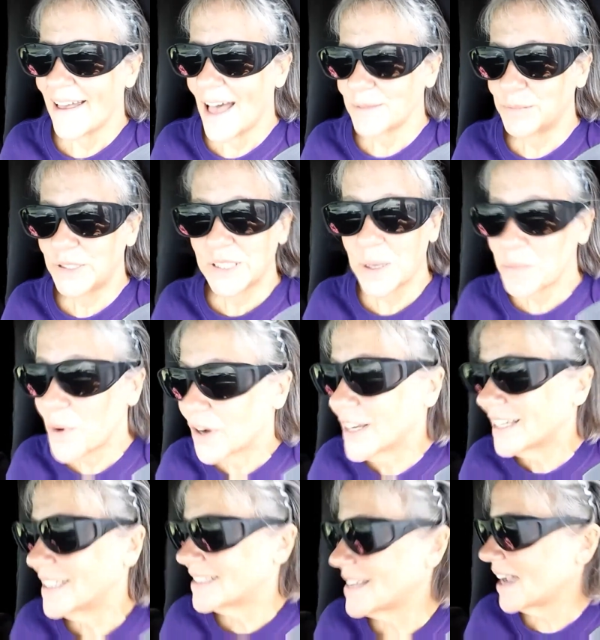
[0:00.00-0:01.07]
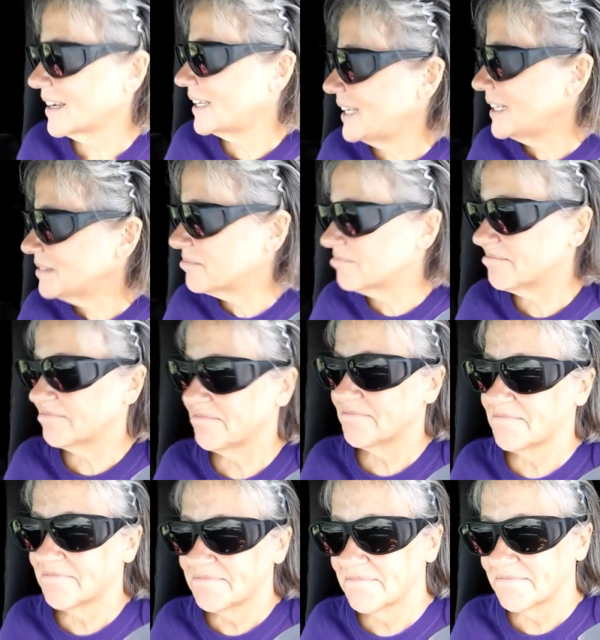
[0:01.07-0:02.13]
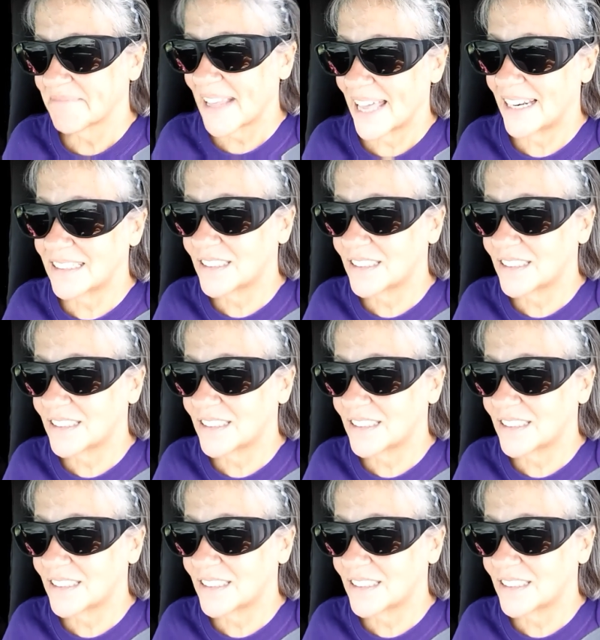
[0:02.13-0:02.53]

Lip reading: I'm somewhere in Kentucky. And